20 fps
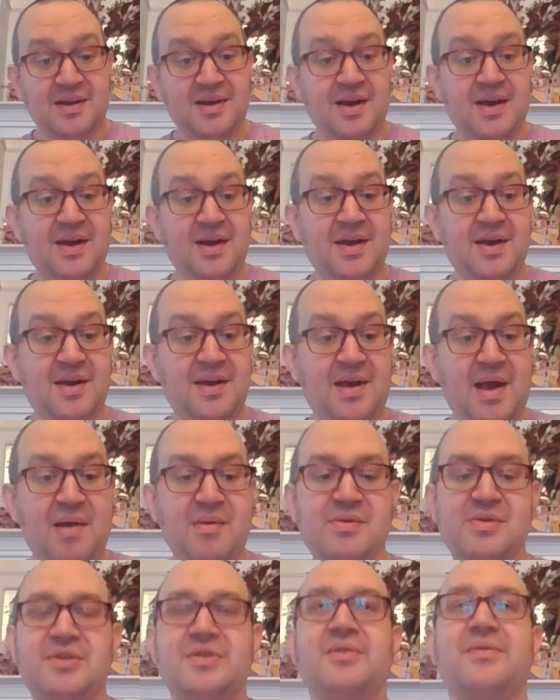I
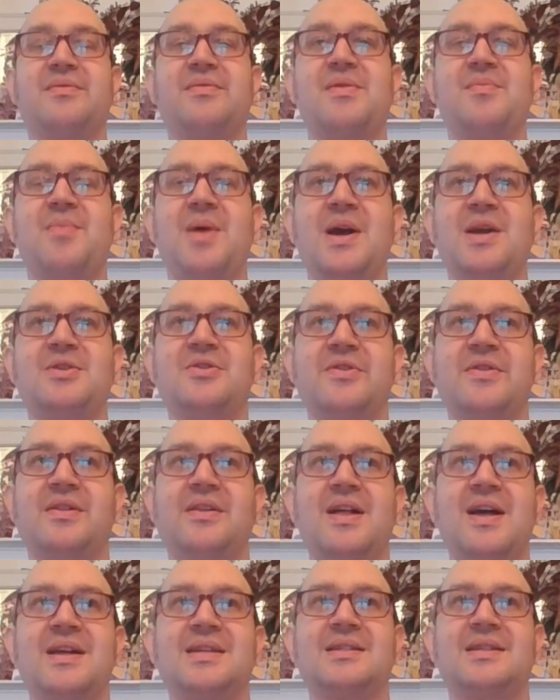should remind you the
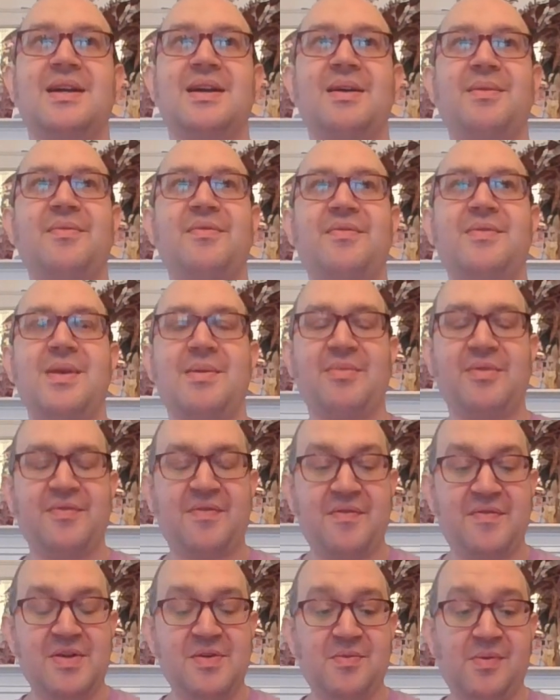last time number
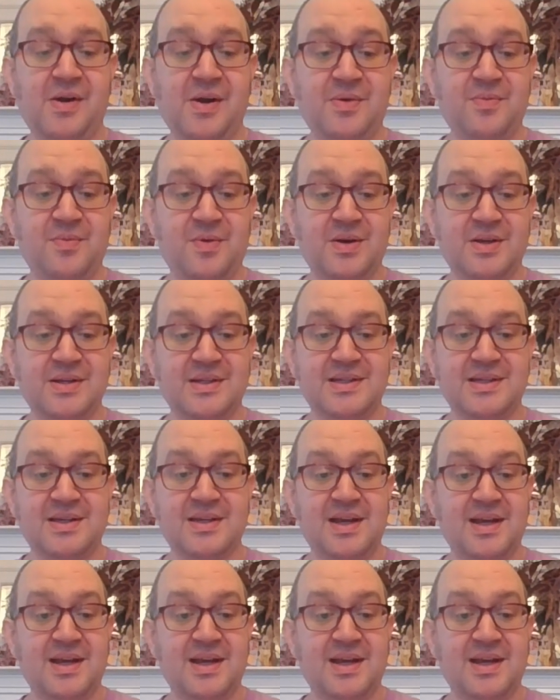51 was